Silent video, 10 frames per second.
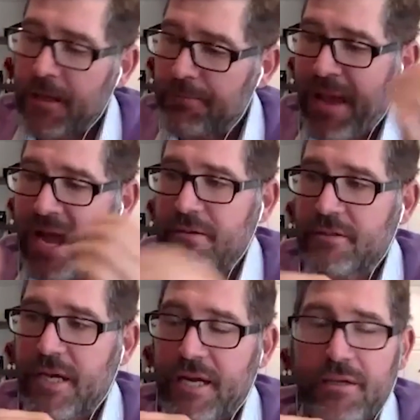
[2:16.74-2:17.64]

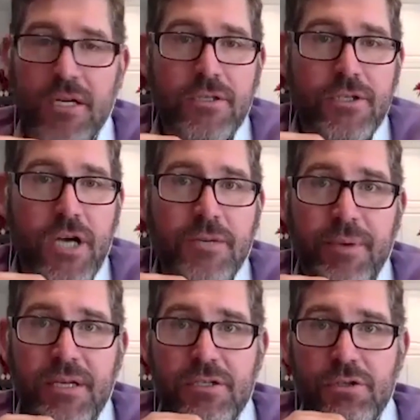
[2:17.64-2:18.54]
Matt kind of talked
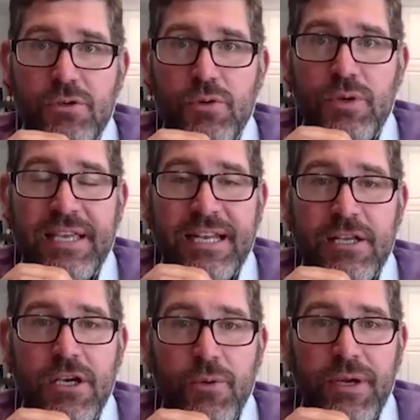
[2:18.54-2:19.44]
me into getting
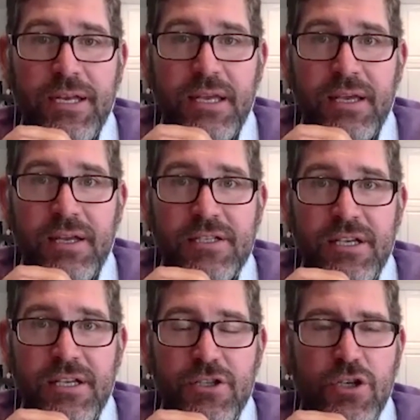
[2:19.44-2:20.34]
going, and he's
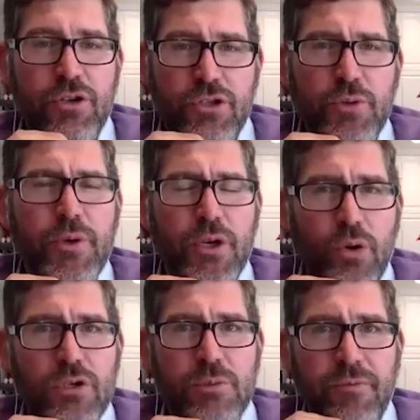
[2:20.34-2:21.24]
like, "Dude, you should
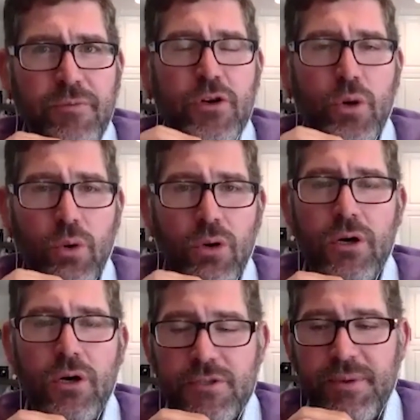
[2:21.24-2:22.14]
record some of your cold
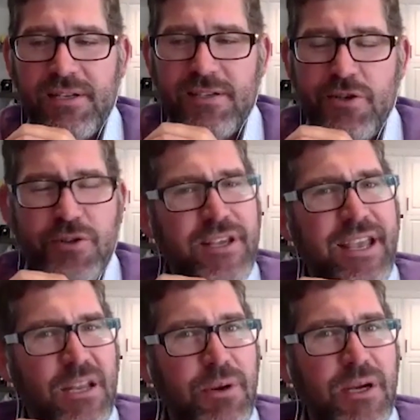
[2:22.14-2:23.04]
calls." I'm like, "Do you think
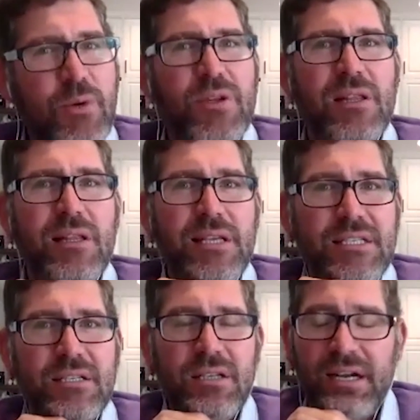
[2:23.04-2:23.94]
anybody would
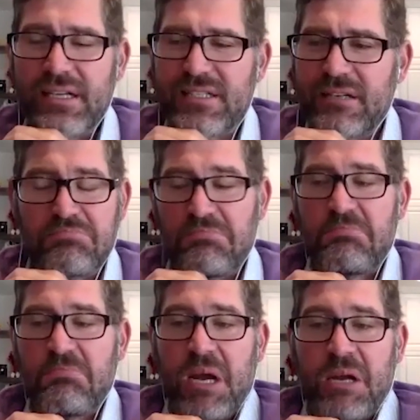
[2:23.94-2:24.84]
listen?" I said,
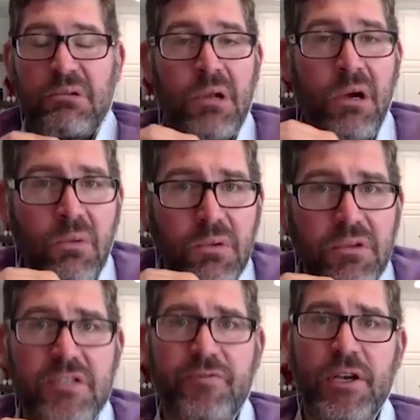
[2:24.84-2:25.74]
"I don't know.
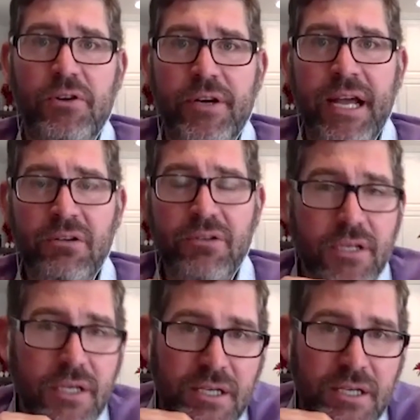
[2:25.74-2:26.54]
Let's figure it out."